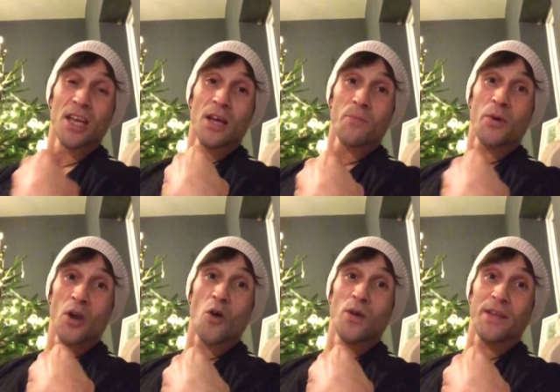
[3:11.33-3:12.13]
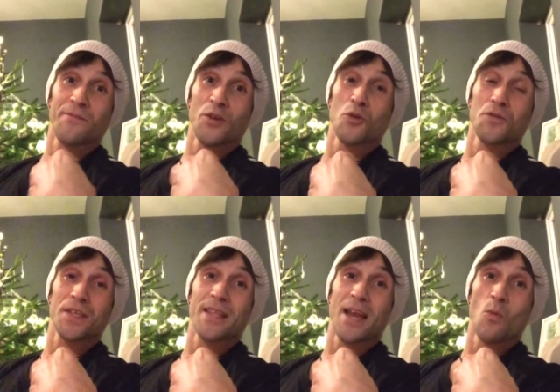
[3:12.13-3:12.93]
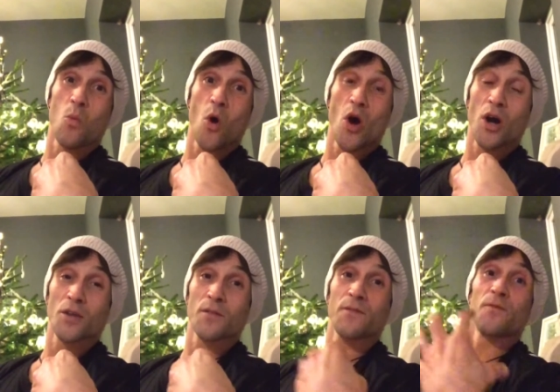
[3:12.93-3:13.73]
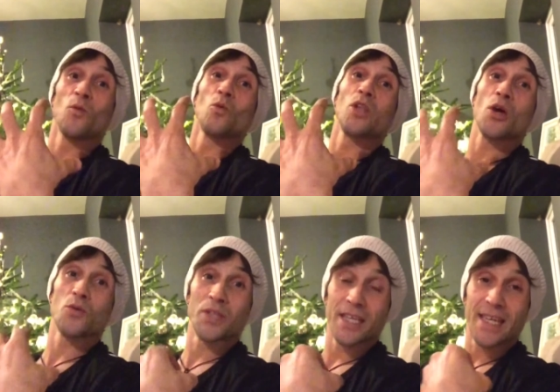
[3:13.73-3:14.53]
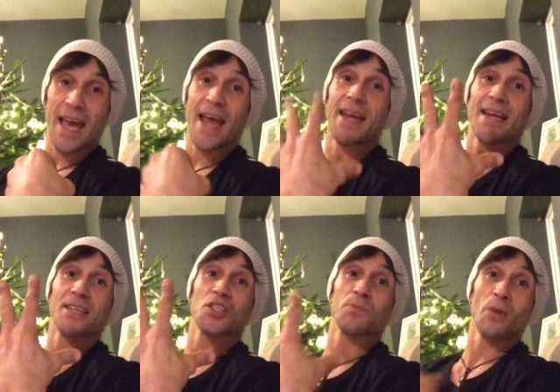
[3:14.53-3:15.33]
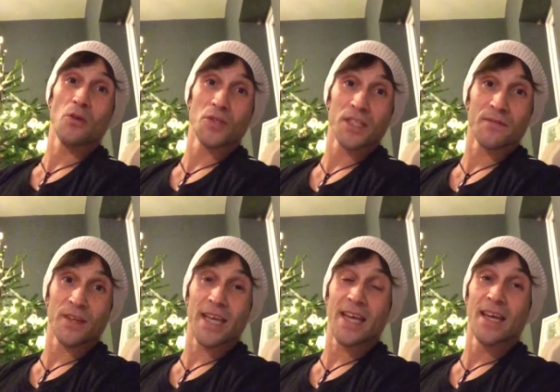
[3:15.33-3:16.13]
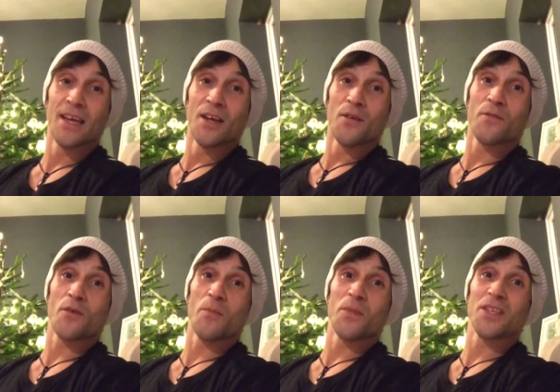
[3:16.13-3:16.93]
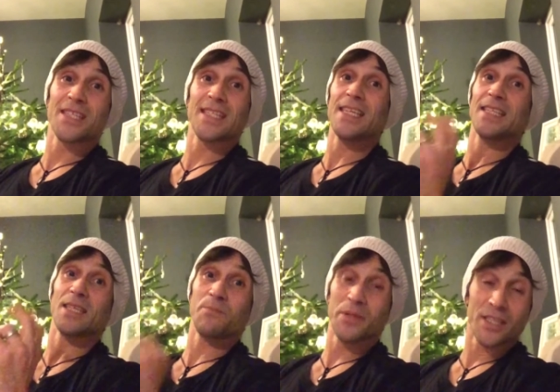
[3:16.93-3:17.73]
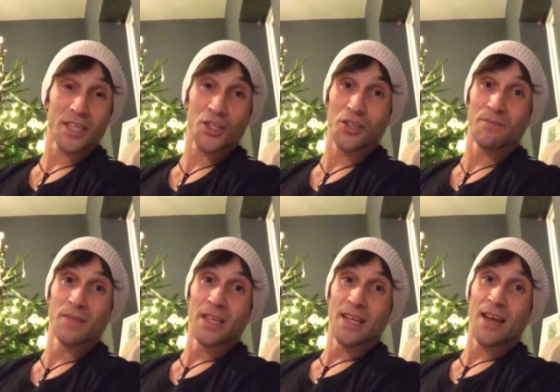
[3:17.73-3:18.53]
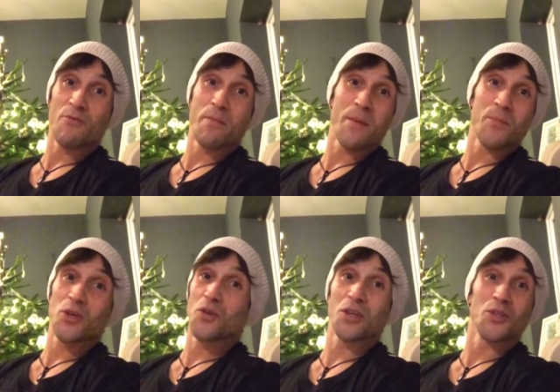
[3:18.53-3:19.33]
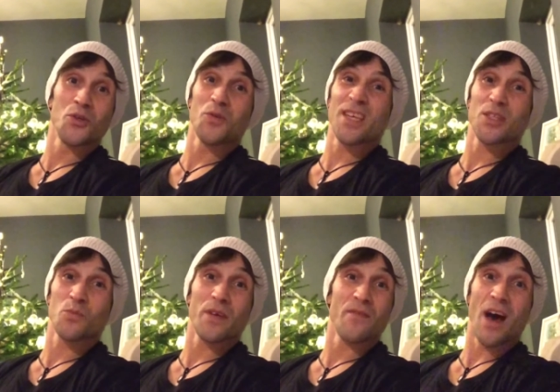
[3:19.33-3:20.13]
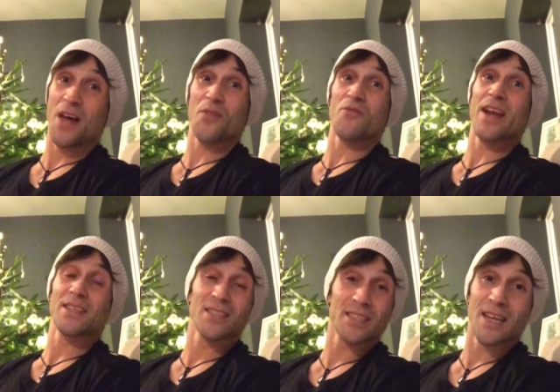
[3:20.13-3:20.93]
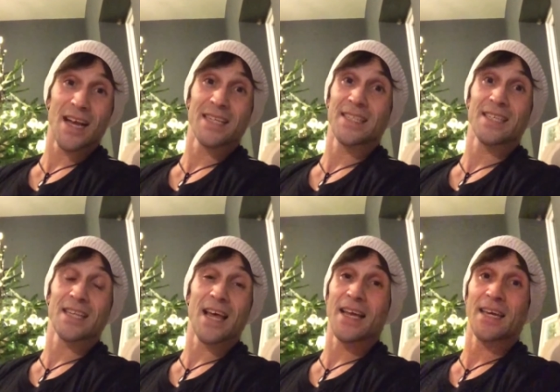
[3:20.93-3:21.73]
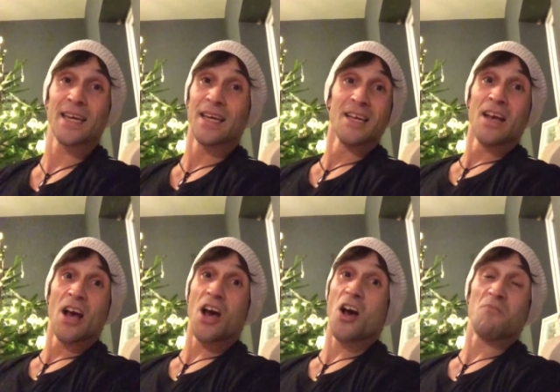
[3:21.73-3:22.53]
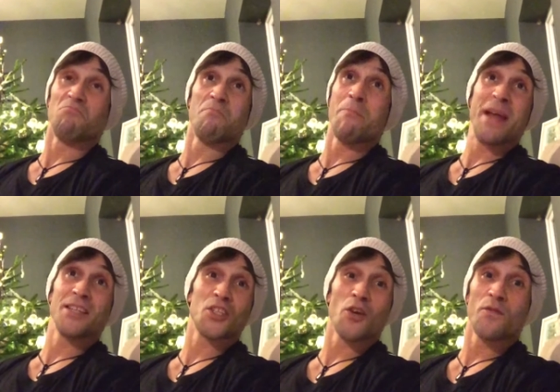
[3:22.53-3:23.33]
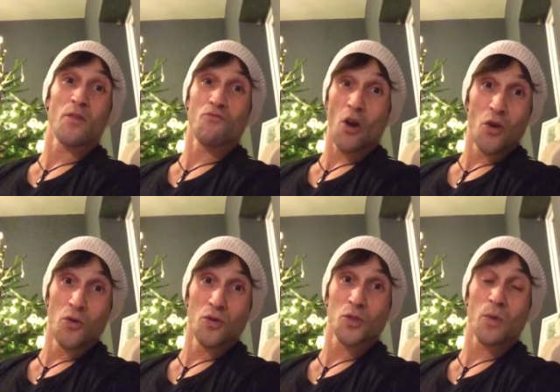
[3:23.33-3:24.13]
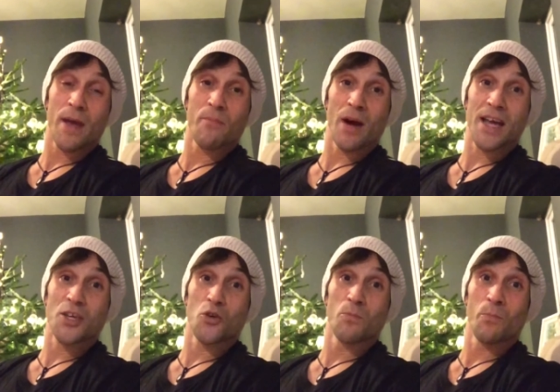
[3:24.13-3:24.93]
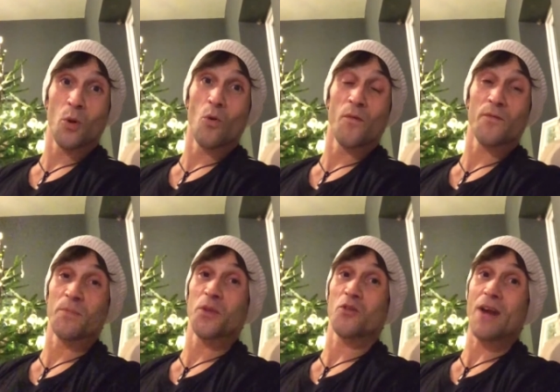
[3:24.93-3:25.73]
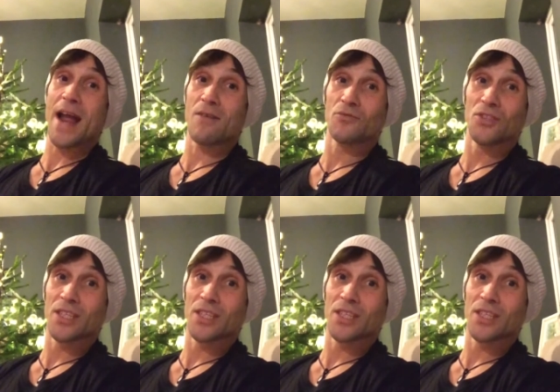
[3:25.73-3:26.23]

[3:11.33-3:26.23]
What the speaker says: but only for you to then work the full load again explosively from the seated position. And remember, you can do this with other exercises like bent over rows, whereby you pull from the ground